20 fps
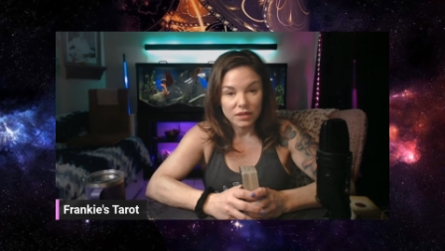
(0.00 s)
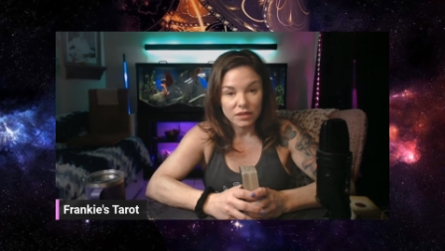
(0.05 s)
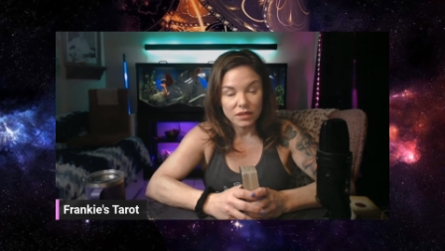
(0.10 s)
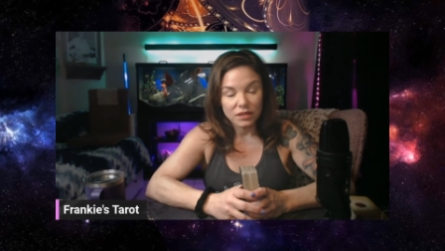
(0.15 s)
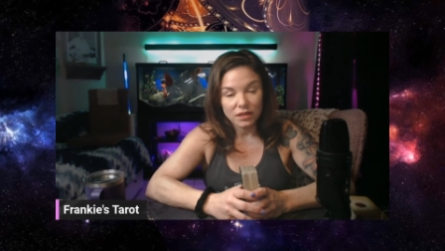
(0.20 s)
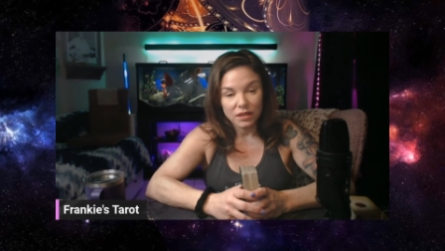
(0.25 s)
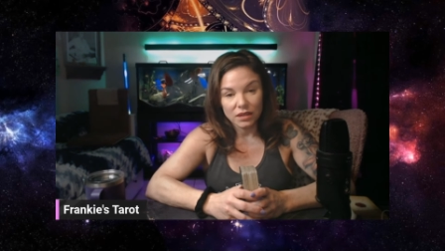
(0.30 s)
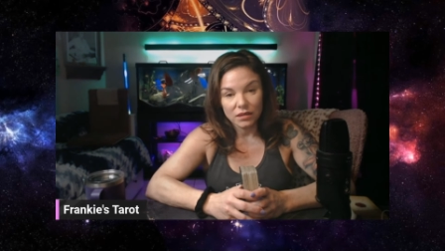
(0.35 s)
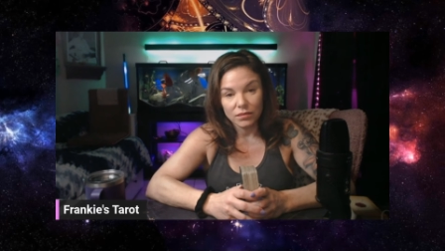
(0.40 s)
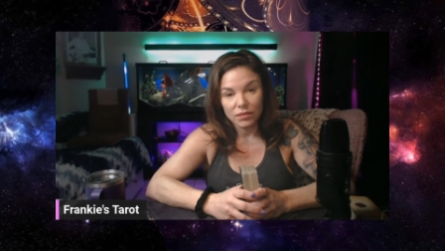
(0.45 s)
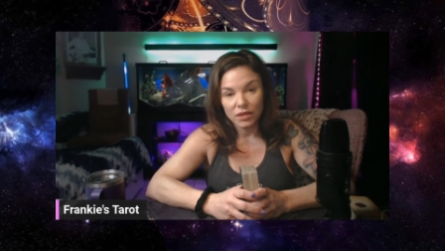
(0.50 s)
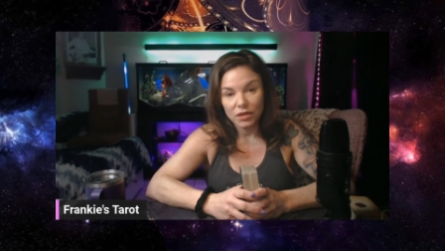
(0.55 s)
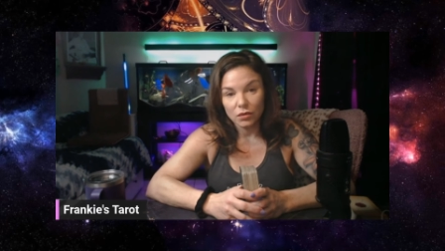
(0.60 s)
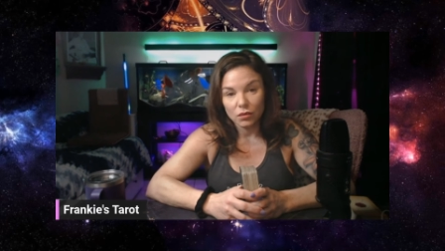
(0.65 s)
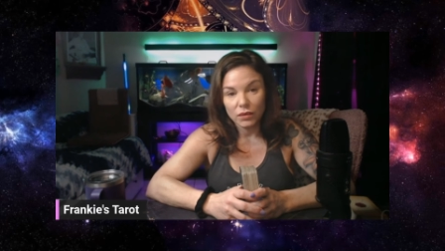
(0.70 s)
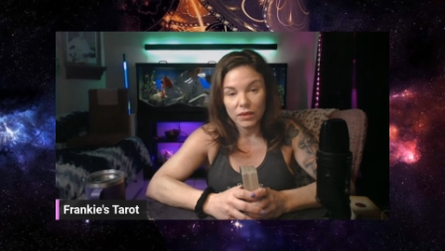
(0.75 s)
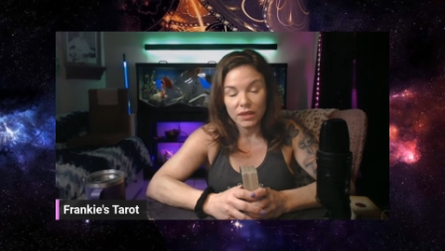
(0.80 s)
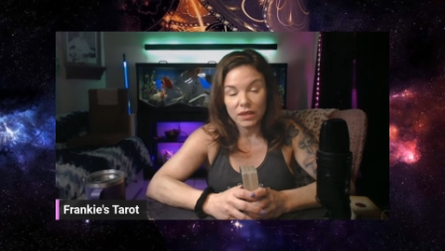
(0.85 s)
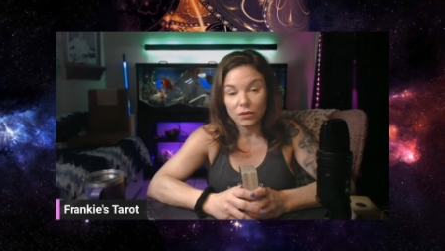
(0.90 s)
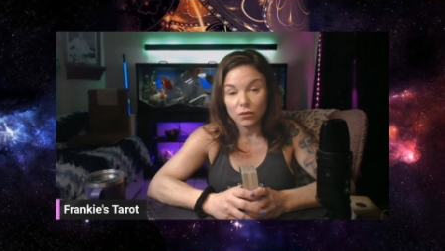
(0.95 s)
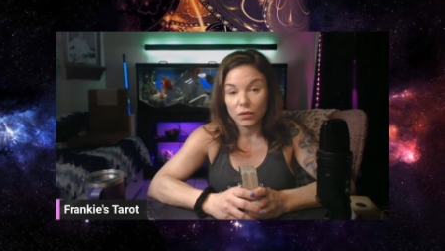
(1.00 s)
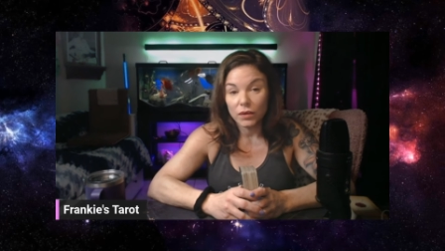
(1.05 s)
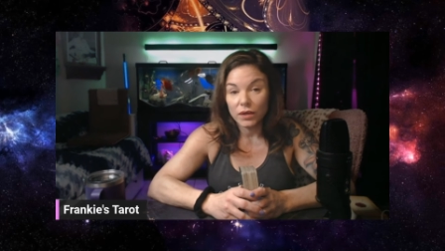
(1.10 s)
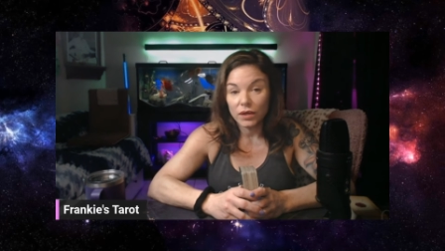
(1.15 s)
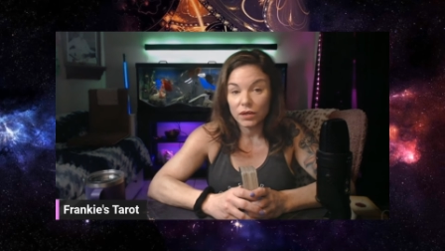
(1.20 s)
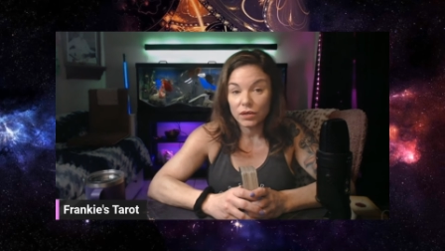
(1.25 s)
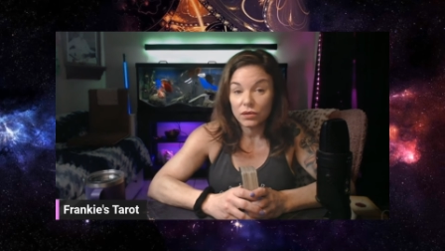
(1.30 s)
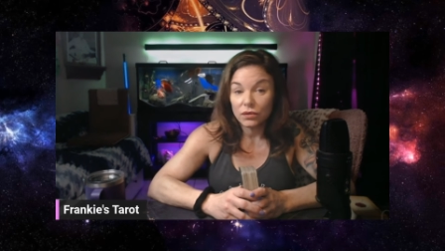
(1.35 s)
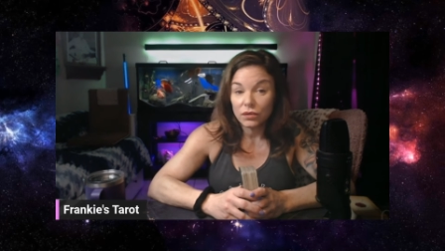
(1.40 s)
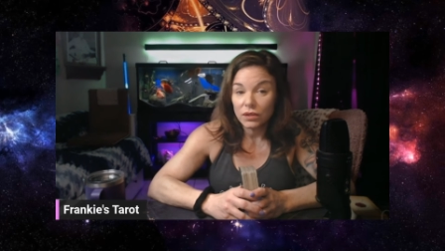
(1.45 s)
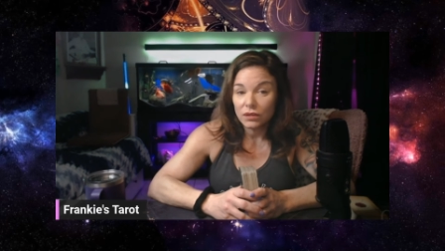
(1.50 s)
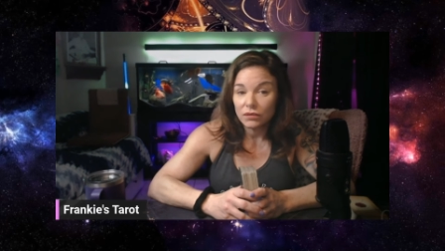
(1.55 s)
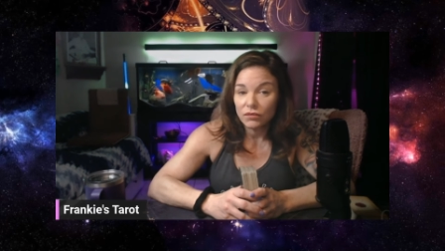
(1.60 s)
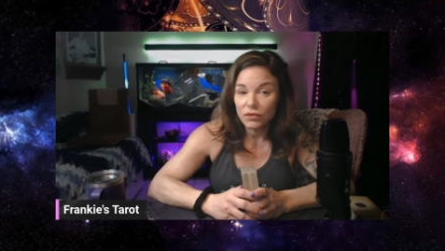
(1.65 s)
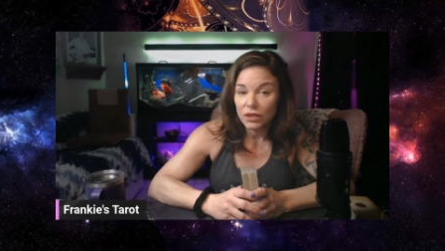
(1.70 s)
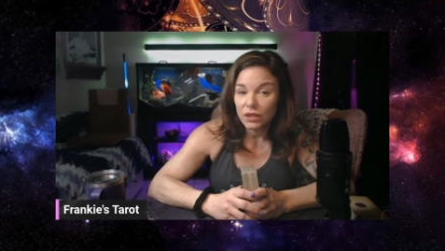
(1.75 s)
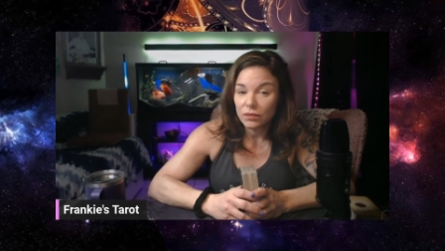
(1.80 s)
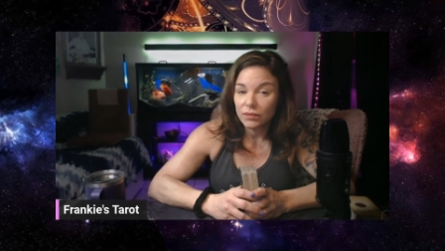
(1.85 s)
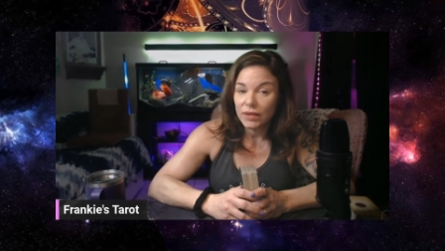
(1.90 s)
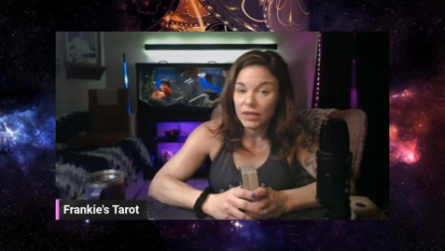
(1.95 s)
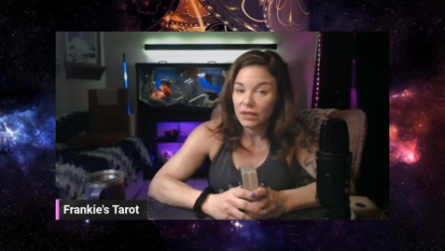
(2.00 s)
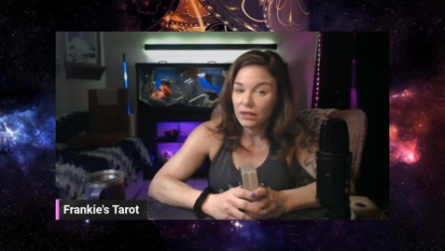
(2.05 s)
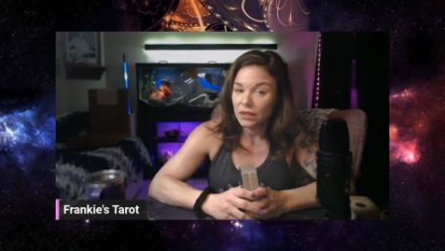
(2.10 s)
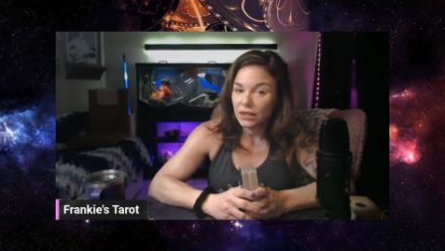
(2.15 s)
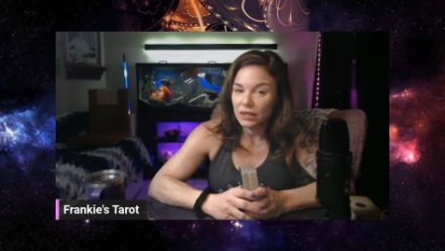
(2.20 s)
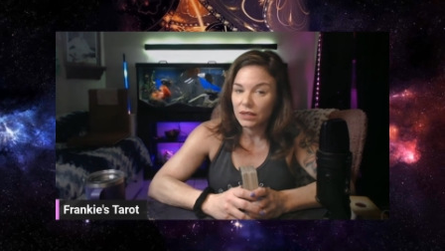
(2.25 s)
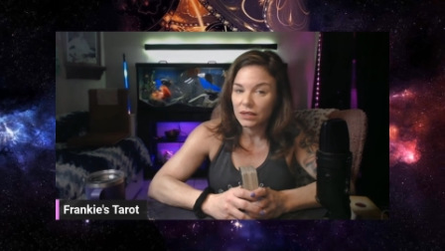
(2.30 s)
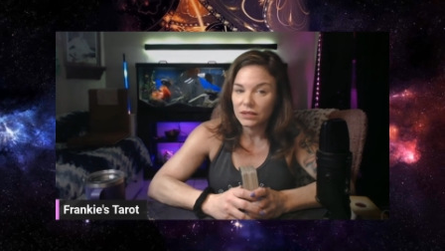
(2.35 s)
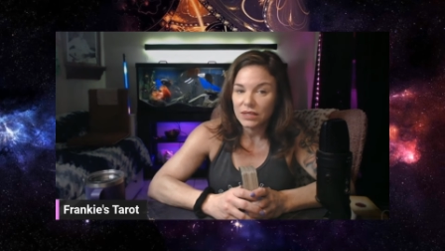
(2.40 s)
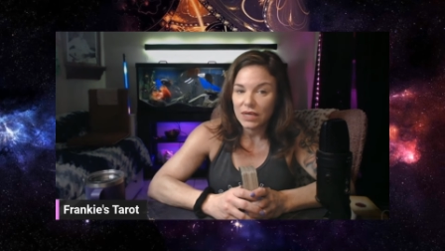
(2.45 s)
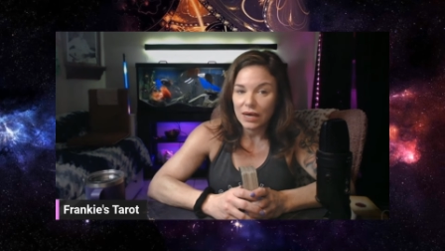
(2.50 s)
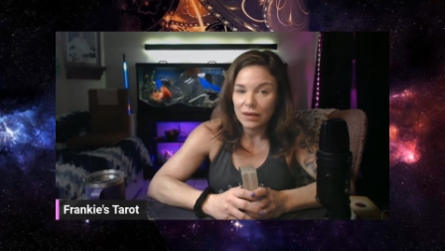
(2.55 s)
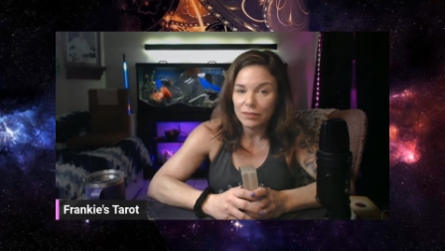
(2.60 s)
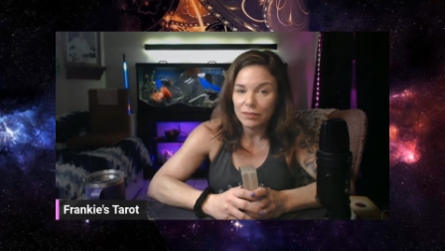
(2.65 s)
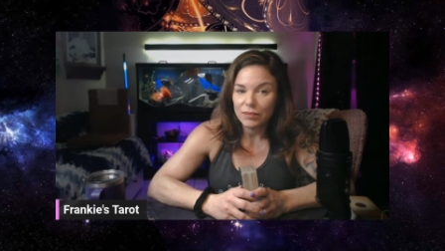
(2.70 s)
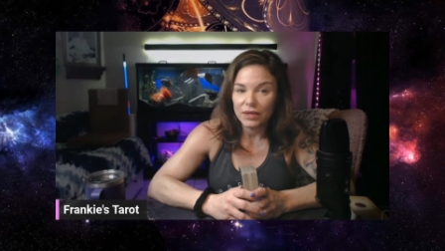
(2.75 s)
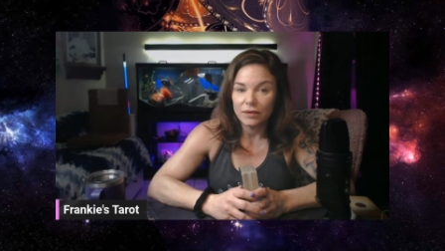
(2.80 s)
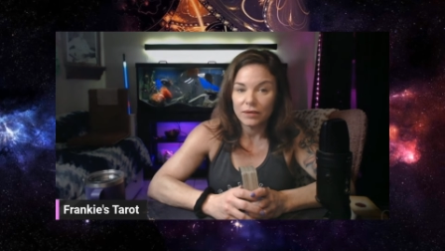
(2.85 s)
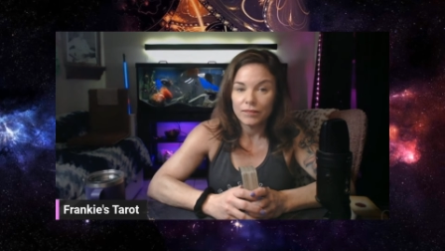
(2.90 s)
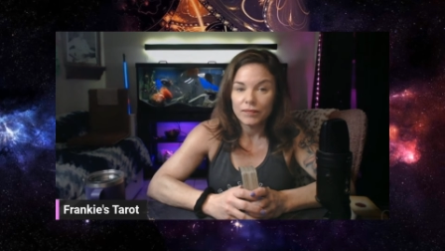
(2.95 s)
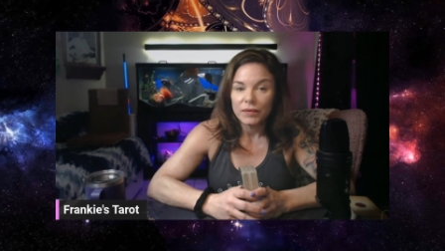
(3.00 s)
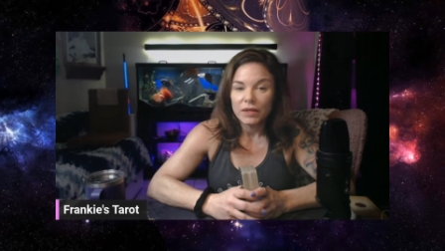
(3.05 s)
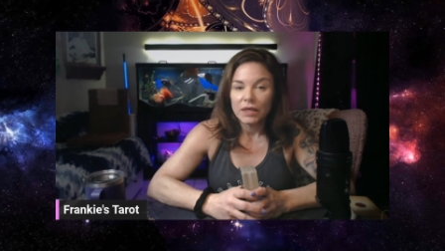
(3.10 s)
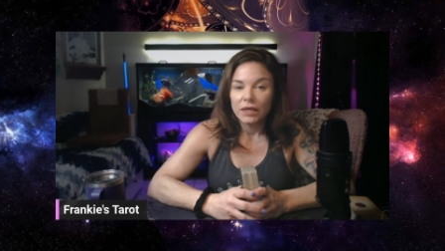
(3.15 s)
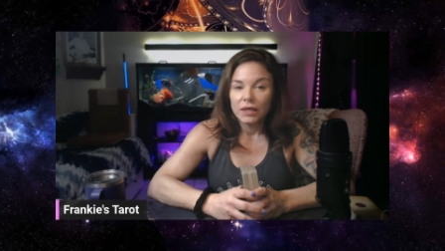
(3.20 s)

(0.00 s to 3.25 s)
this is going to be a week where you can really make things happen.